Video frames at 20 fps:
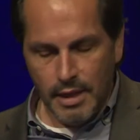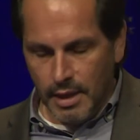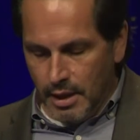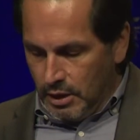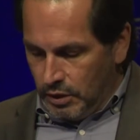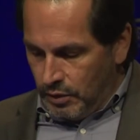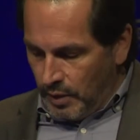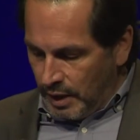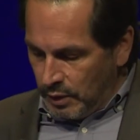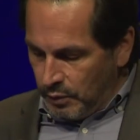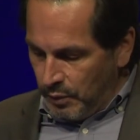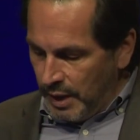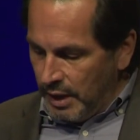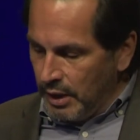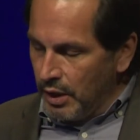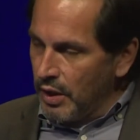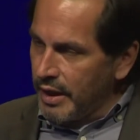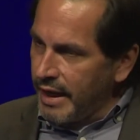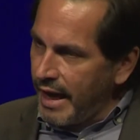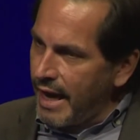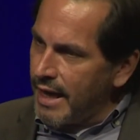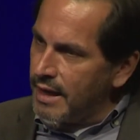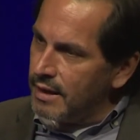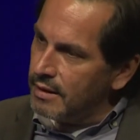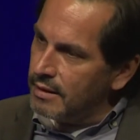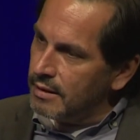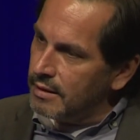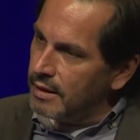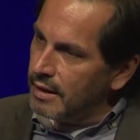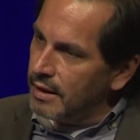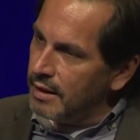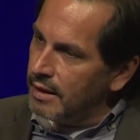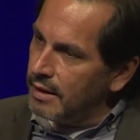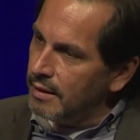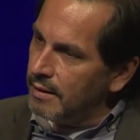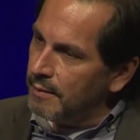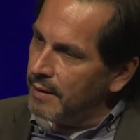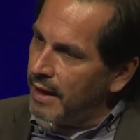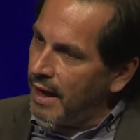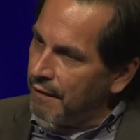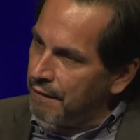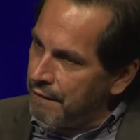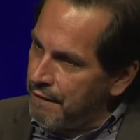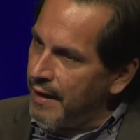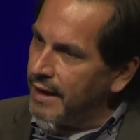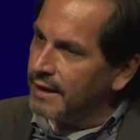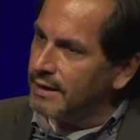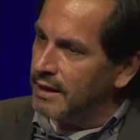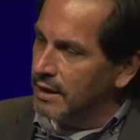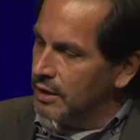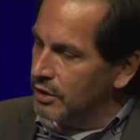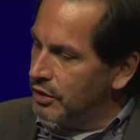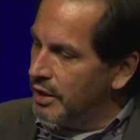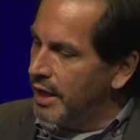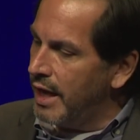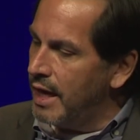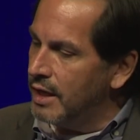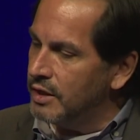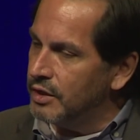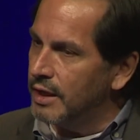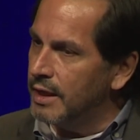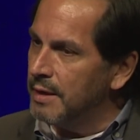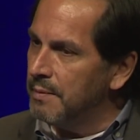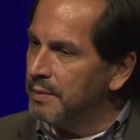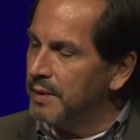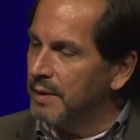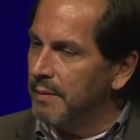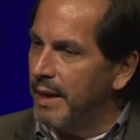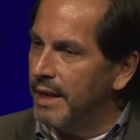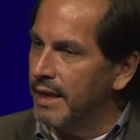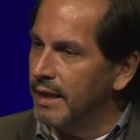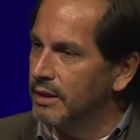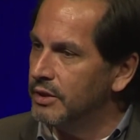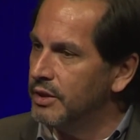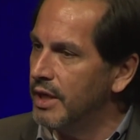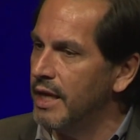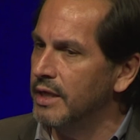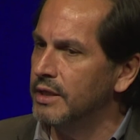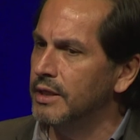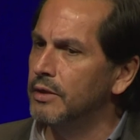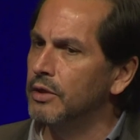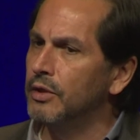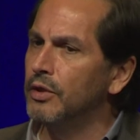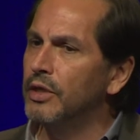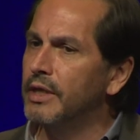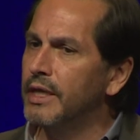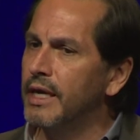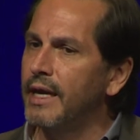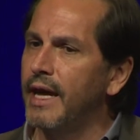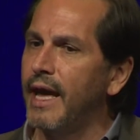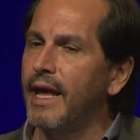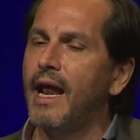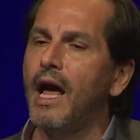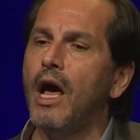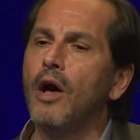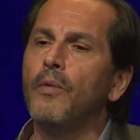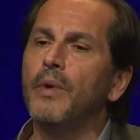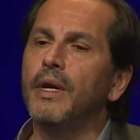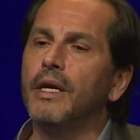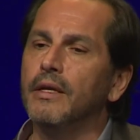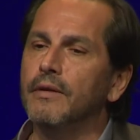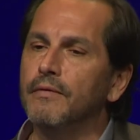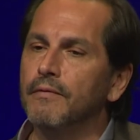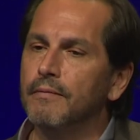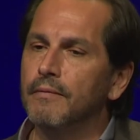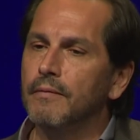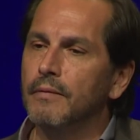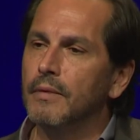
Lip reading: So as we look at affecting change and implementing change and looking at how we can